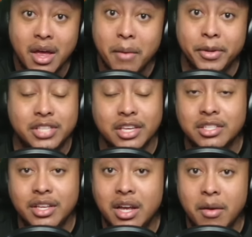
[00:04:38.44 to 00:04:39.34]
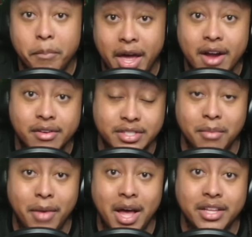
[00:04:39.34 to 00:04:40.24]
potentially compare
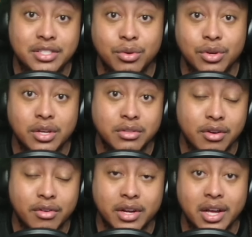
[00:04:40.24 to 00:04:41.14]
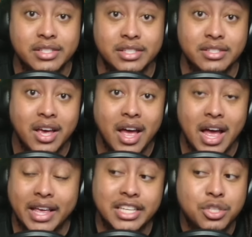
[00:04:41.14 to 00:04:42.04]
somebody to a Kirk Cousins,
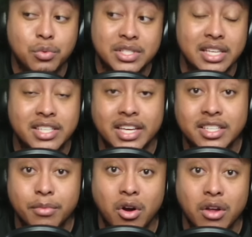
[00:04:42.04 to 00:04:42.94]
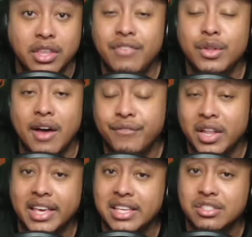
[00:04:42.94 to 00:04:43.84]
I guess you would say JJ McCarthy, even though I feel
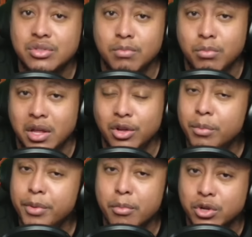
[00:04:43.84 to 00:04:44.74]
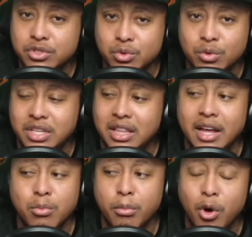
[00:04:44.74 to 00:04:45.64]
like he's a little bit more toolsy,
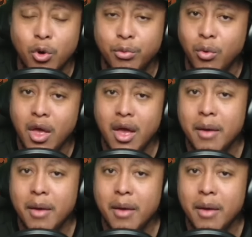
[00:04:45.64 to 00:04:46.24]
like more mobile,